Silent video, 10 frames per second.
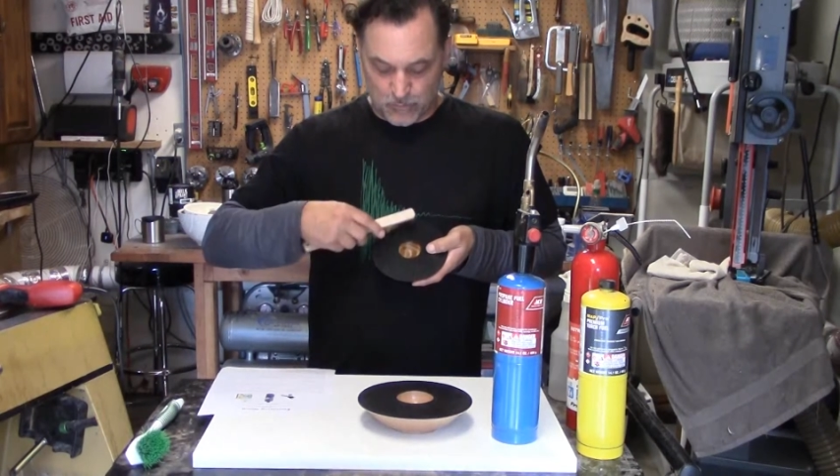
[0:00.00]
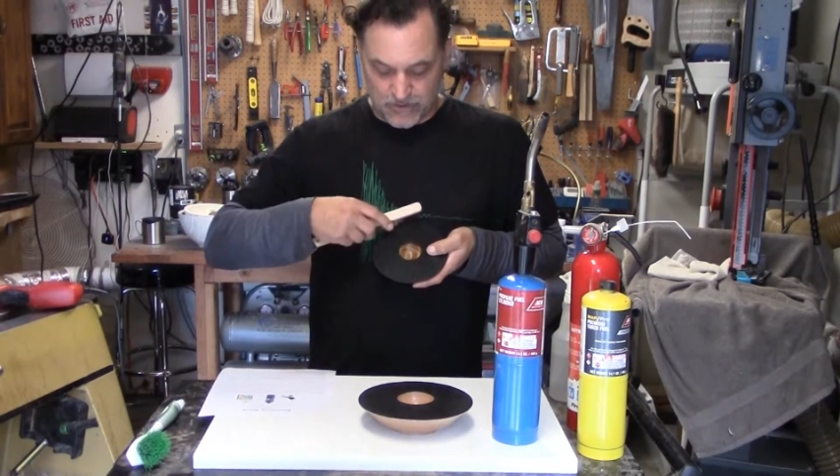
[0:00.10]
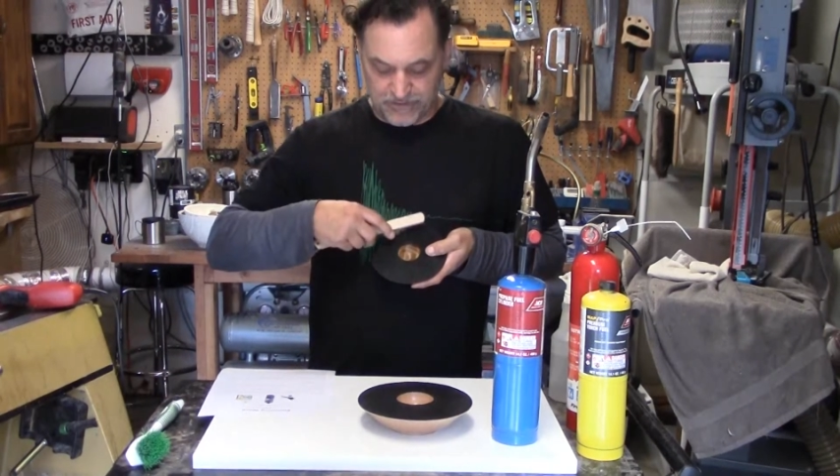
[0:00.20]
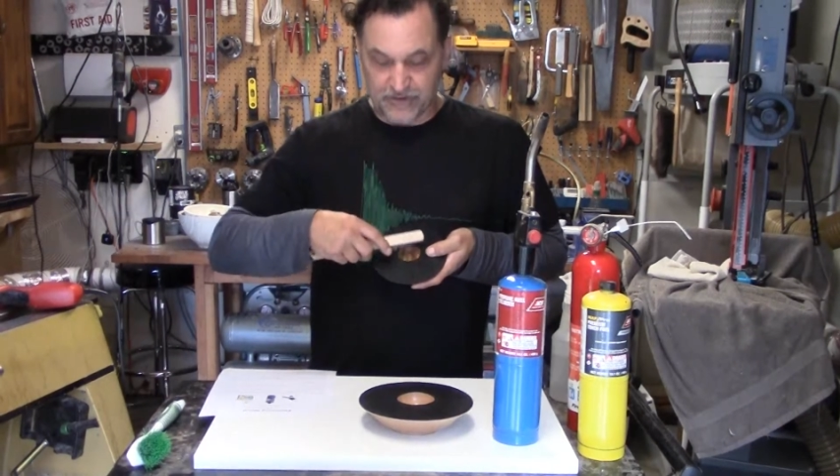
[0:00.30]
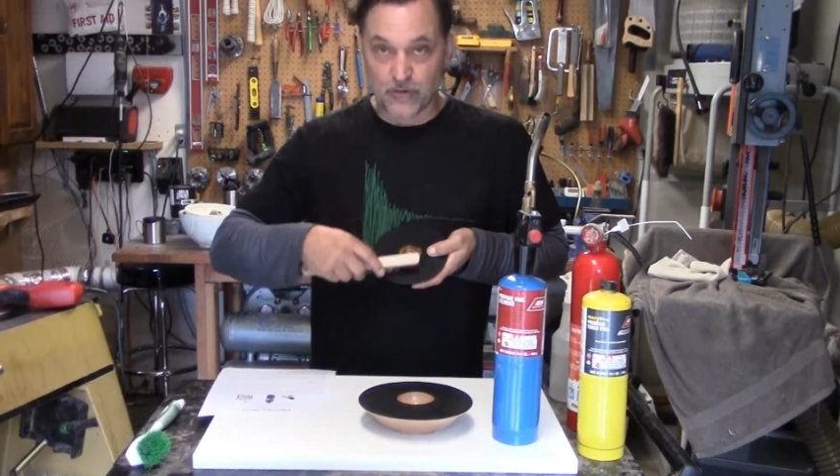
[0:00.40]

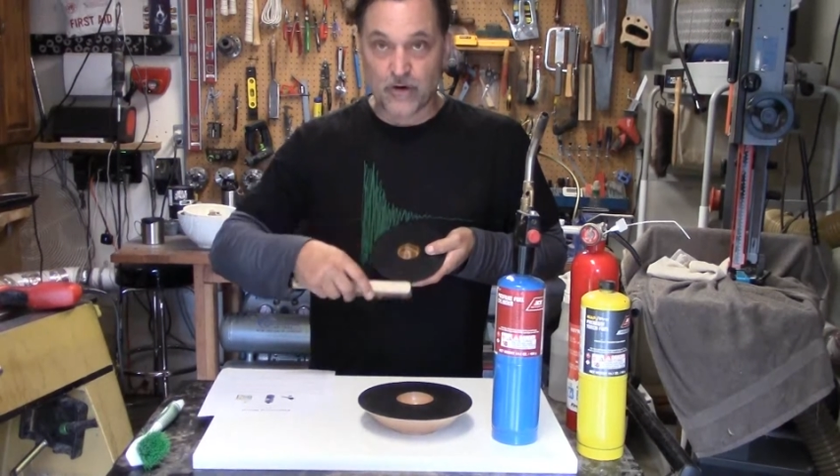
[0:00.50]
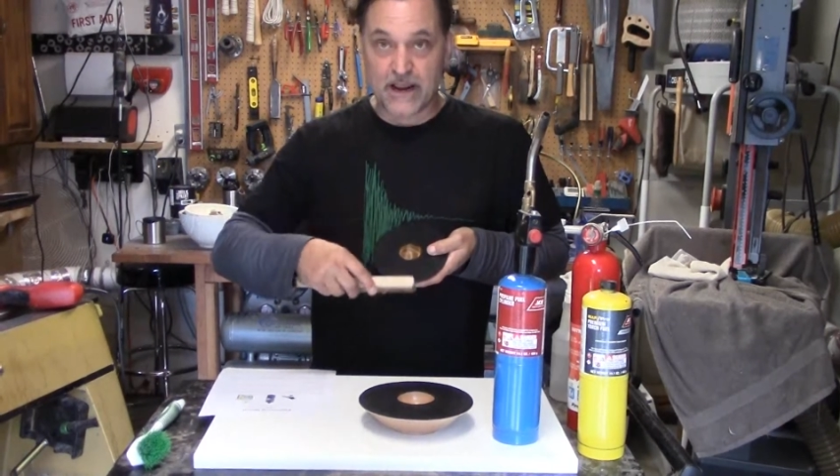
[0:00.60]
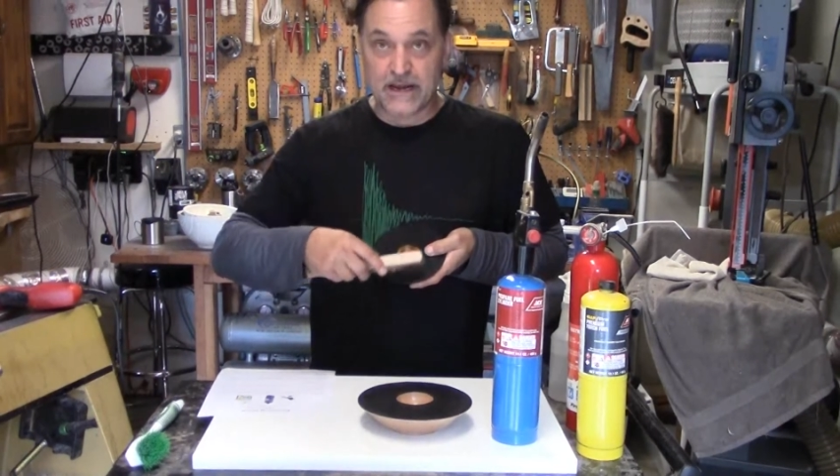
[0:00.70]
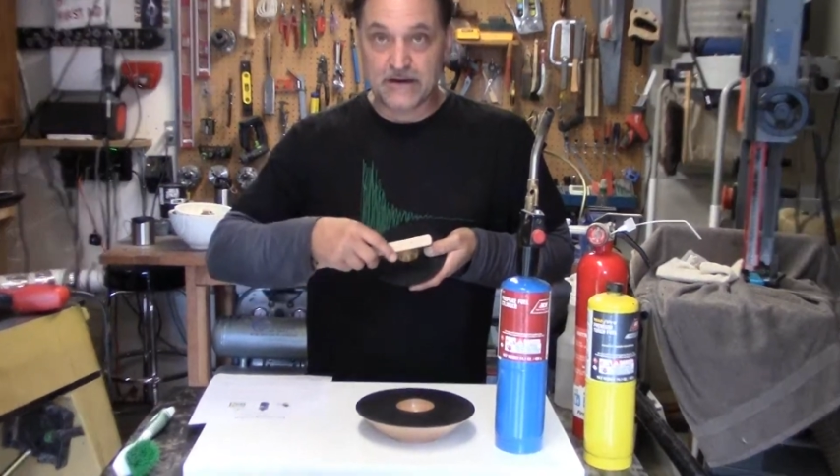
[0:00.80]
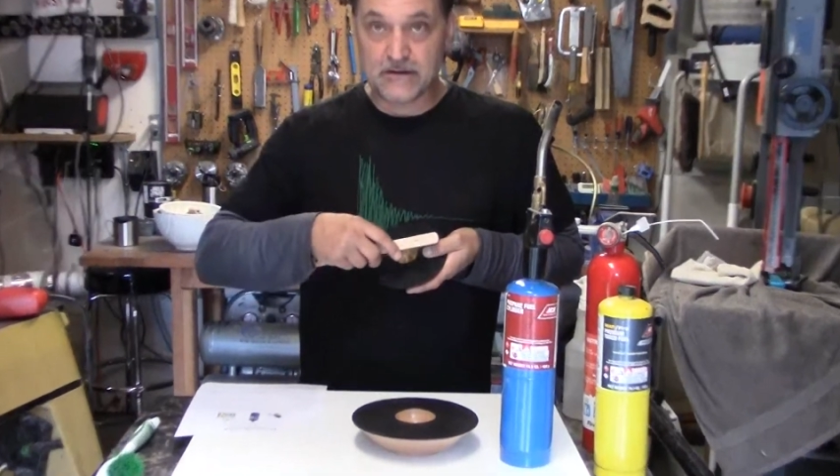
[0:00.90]
with the
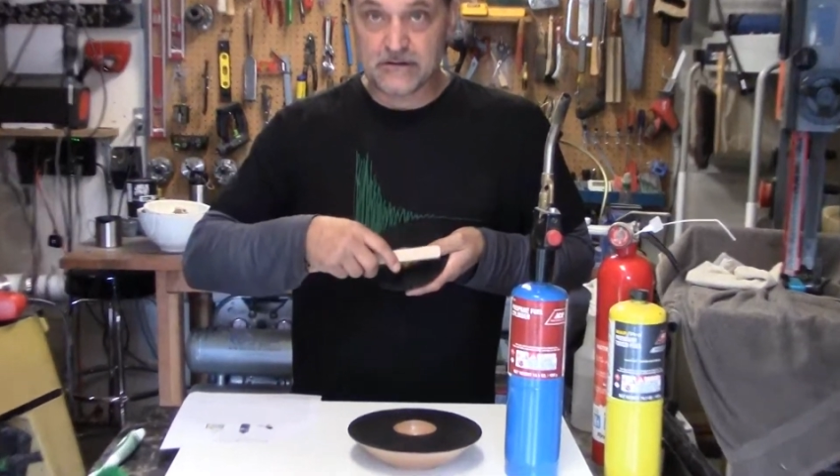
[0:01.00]
grain